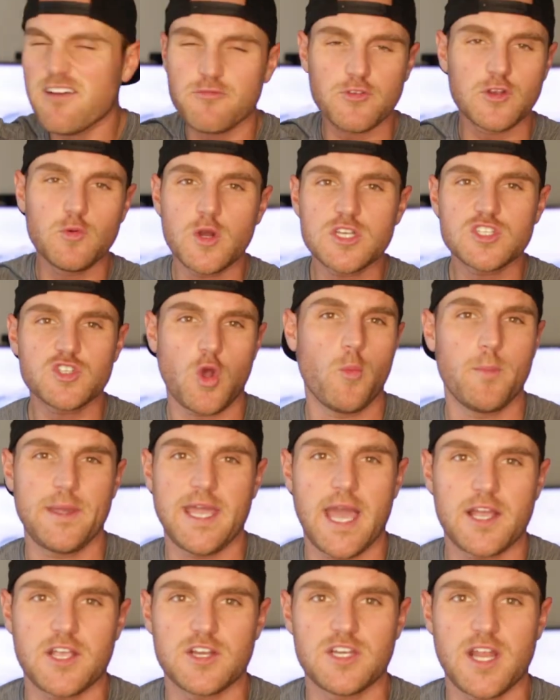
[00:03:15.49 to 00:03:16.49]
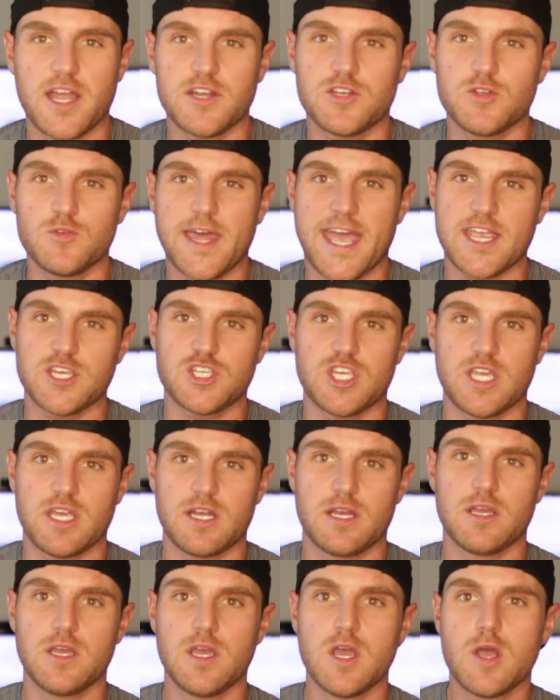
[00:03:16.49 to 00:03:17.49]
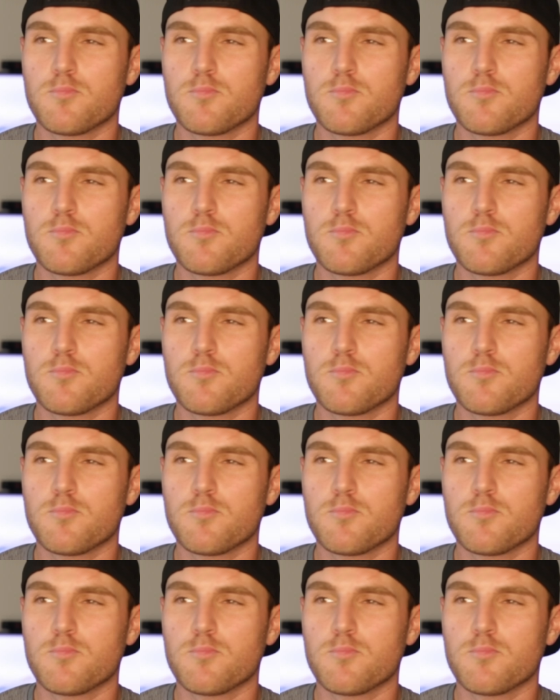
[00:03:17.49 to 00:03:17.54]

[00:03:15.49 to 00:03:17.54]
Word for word: Everyone told me I could not do shit.